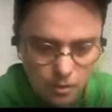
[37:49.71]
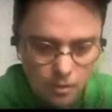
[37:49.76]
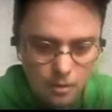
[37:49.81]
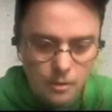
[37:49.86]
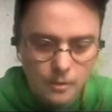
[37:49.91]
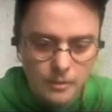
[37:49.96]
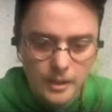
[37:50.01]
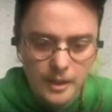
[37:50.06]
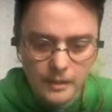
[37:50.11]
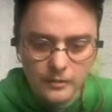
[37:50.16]

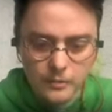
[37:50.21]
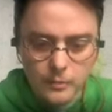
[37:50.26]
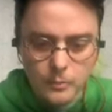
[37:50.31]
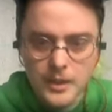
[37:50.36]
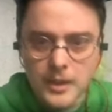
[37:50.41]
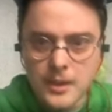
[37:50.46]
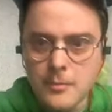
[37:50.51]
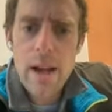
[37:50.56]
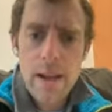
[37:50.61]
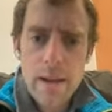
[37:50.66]
So yeah, so
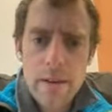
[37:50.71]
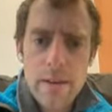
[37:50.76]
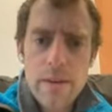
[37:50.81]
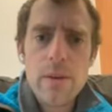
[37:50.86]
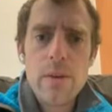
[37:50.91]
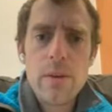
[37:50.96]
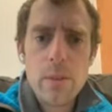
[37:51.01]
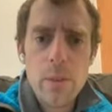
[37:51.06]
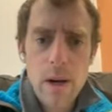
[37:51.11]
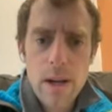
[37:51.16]
right.
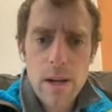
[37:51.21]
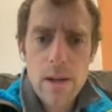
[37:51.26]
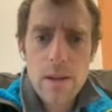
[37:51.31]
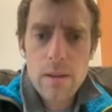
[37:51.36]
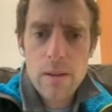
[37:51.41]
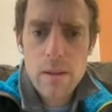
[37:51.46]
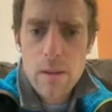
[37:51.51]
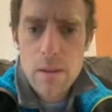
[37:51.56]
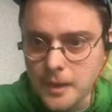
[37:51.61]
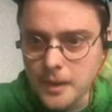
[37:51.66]
imported right.
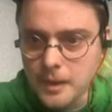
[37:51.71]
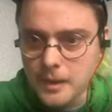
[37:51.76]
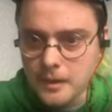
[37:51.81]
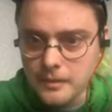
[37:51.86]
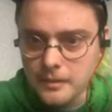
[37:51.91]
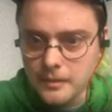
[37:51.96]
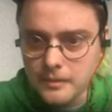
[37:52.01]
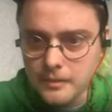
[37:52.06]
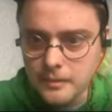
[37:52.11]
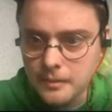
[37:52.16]

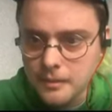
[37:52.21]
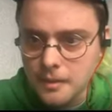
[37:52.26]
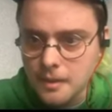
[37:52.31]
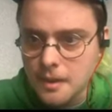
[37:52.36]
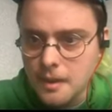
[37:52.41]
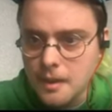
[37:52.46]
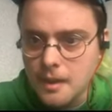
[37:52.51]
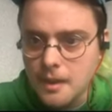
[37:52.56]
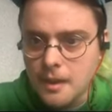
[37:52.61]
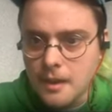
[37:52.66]
sandbox
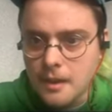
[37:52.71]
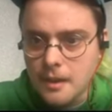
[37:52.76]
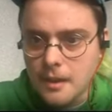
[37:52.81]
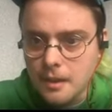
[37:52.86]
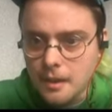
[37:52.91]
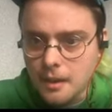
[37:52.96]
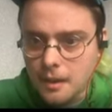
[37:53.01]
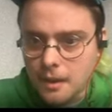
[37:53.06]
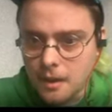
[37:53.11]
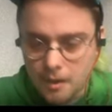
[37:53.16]

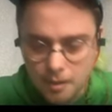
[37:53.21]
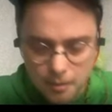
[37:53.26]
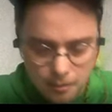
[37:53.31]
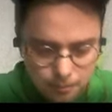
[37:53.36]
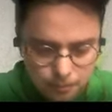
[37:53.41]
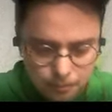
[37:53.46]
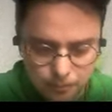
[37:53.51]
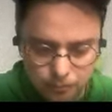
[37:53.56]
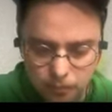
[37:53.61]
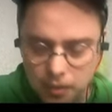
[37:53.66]

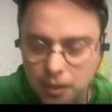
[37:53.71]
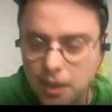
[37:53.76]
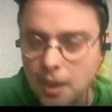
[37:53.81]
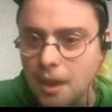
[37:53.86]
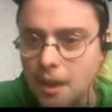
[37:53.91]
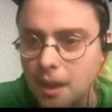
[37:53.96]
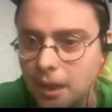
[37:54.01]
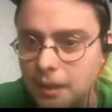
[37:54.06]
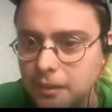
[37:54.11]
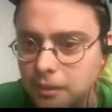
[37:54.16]
um,
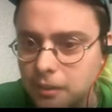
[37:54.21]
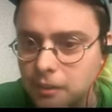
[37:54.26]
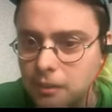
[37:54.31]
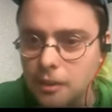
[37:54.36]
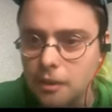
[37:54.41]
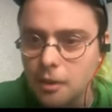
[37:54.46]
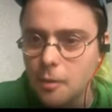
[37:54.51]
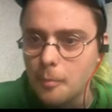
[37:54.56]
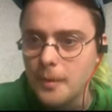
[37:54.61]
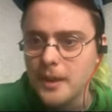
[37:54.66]
yeah, I did
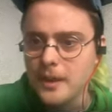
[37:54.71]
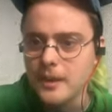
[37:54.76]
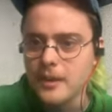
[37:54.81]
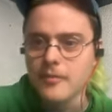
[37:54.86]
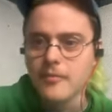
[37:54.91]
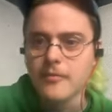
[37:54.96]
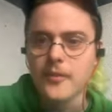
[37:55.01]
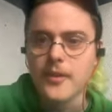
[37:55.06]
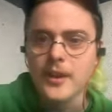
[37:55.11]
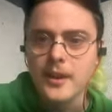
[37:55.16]
a little
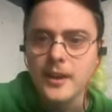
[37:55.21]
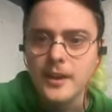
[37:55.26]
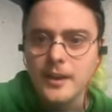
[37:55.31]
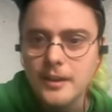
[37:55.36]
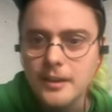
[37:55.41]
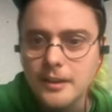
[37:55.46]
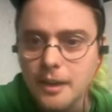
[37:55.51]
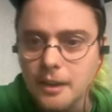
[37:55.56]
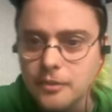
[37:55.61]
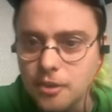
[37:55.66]
bit of
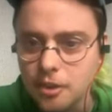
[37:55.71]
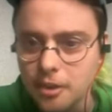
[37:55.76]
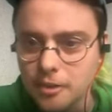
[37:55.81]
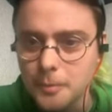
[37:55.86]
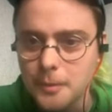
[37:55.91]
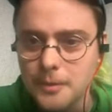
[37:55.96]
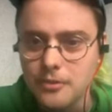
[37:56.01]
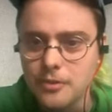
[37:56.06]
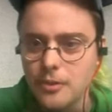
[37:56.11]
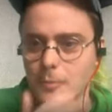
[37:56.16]
uh,
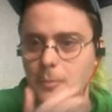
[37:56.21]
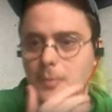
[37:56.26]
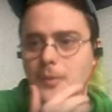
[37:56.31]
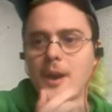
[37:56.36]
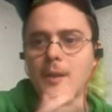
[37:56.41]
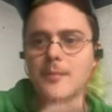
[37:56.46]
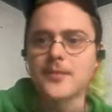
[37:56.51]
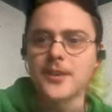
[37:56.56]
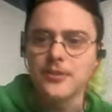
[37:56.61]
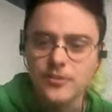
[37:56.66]
adjustment to your
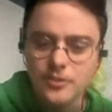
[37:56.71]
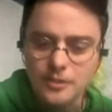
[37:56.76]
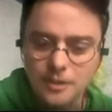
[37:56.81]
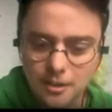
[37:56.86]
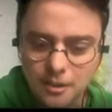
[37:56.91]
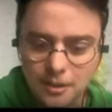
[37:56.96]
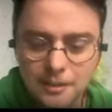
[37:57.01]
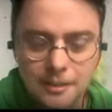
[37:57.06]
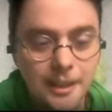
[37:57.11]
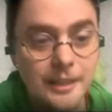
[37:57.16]
prompt
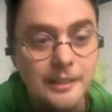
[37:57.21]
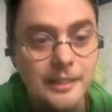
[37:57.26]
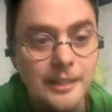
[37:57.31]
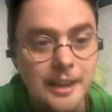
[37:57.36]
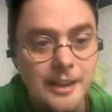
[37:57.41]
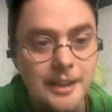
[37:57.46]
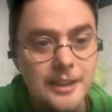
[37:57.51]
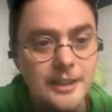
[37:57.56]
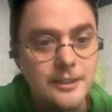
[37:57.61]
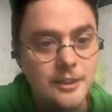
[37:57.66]
engineering, like
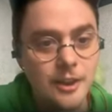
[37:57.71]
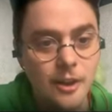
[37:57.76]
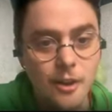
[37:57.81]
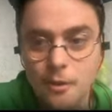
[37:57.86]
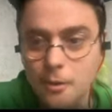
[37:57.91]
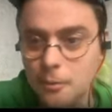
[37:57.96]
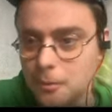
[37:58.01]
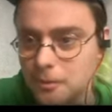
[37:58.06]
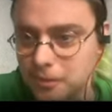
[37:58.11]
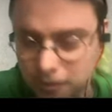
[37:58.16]
letting it
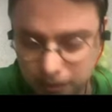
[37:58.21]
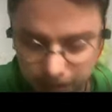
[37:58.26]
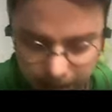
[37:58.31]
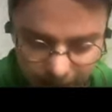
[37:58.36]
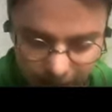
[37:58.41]
know it was